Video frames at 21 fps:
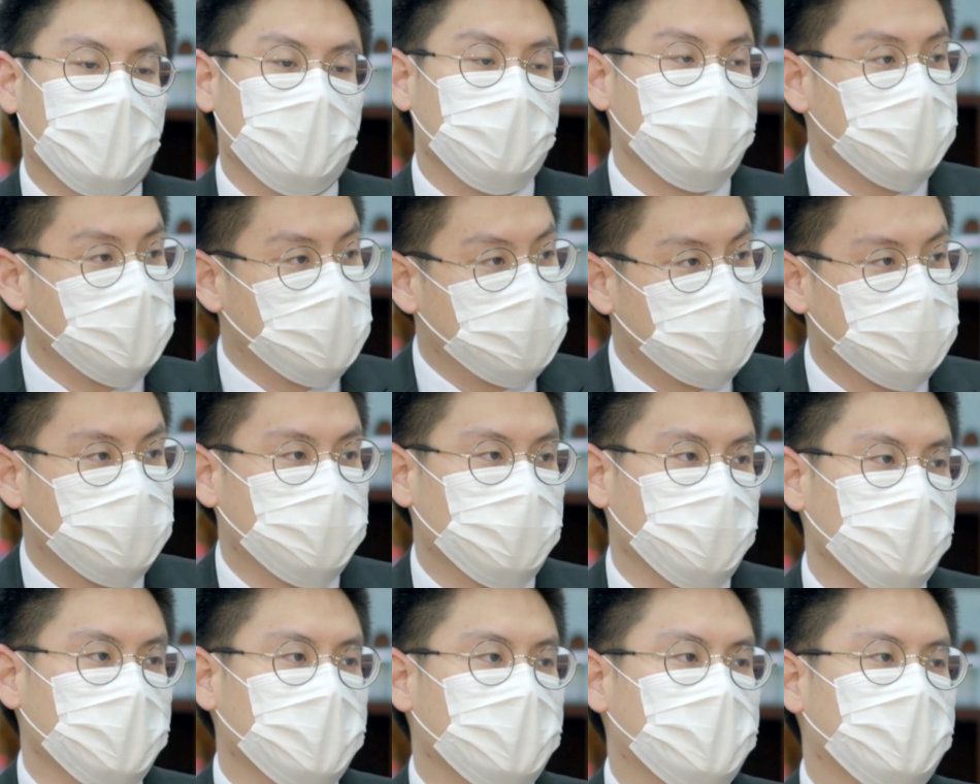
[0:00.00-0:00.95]
people
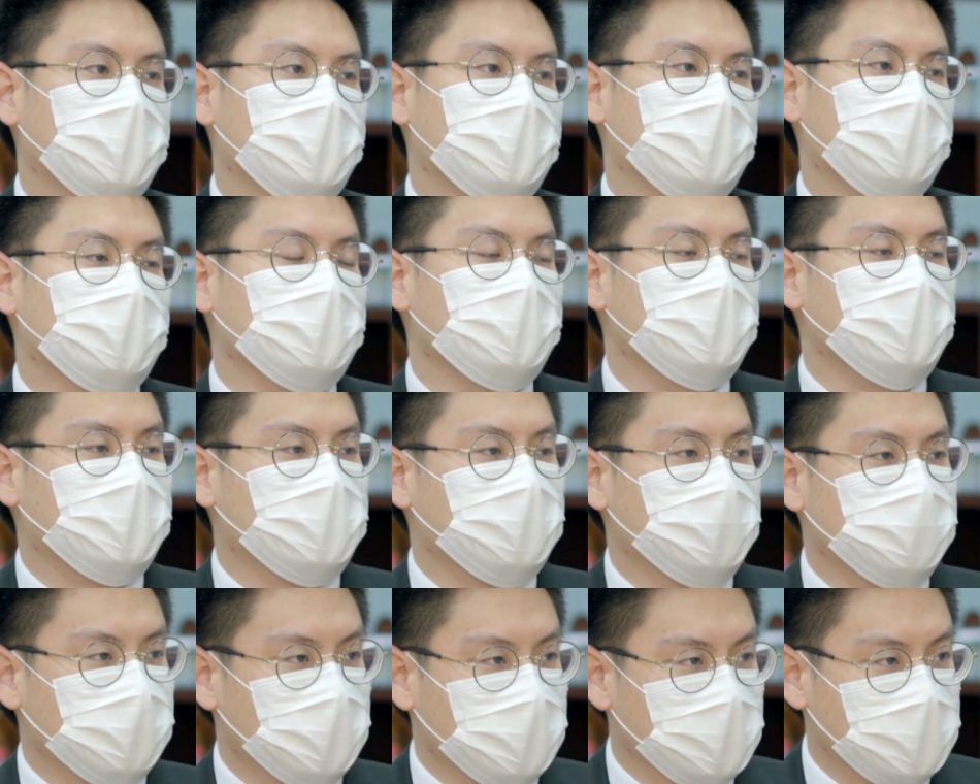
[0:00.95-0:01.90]
with
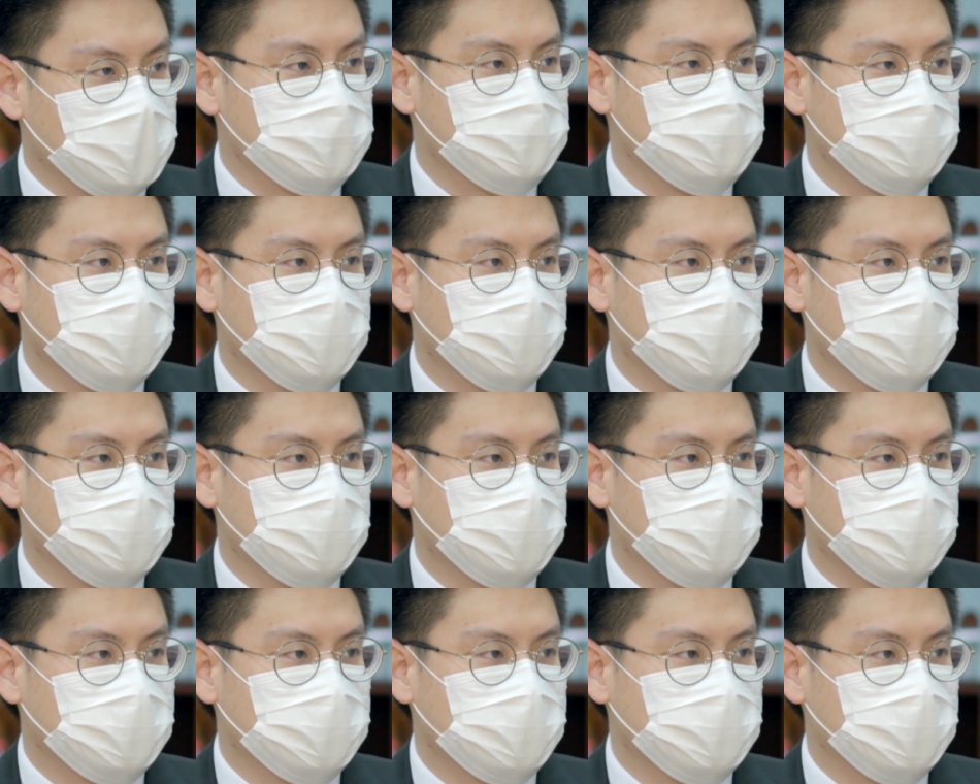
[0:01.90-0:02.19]
legal knowledge.